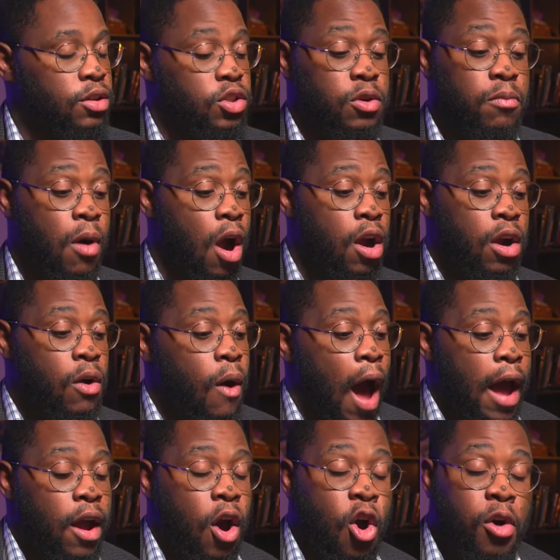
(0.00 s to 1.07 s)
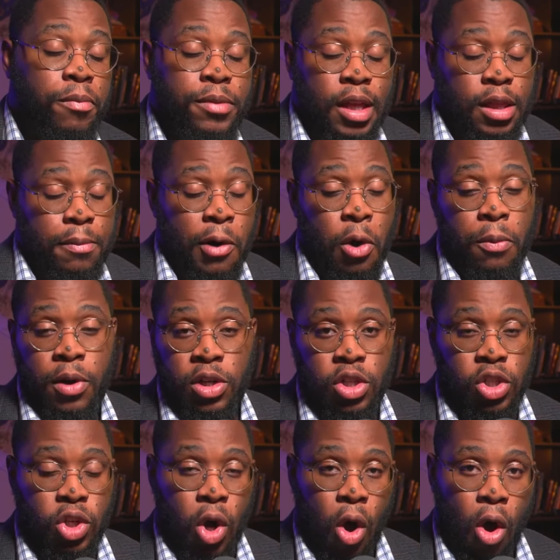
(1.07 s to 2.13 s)
Tomorrow, I hope that the Pope could
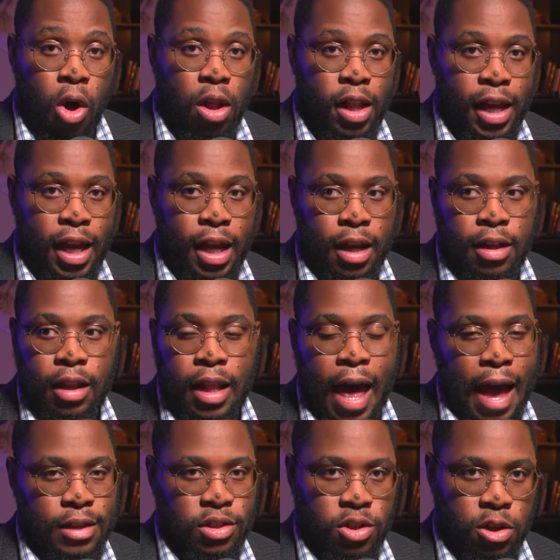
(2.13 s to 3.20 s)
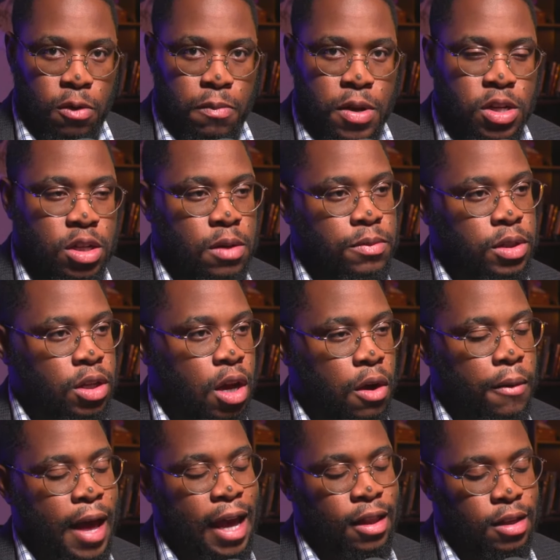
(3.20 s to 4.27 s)
just call in the last two bishops and
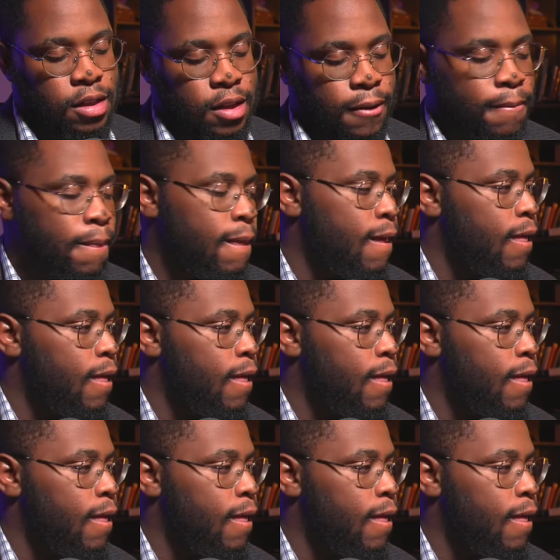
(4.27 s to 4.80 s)
go, hey, listen,